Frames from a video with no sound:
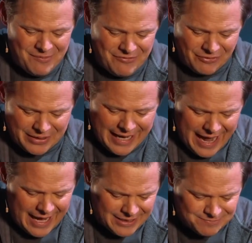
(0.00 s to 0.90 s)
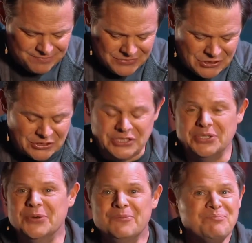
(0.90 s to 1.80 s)
for God to
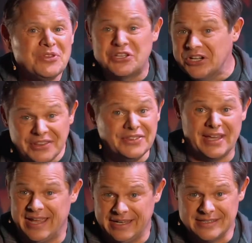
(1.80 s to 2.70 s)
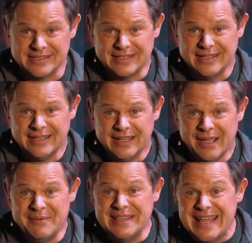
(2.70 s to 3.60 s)
do good things.
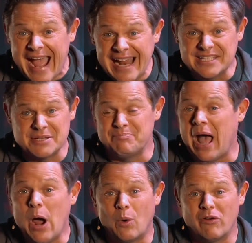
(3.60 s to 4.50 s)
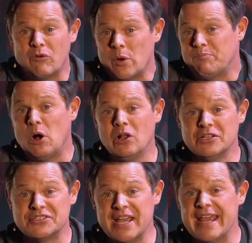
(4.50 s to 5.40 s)
I mean, that's the power of what Paul
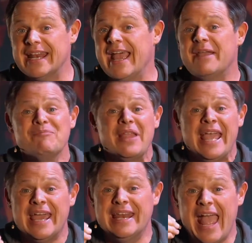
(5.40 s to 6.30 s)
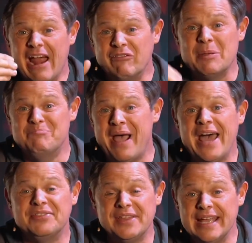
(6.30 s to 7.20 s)
is saying. Hey, in every
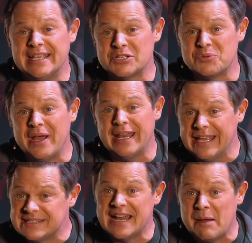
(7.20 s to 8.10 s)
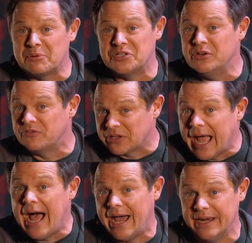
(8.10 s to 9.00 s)
bad thing, guess what? It's an opportunity for
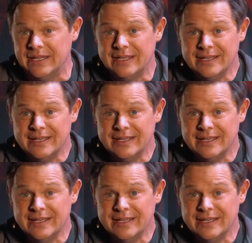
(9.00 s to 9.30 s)
God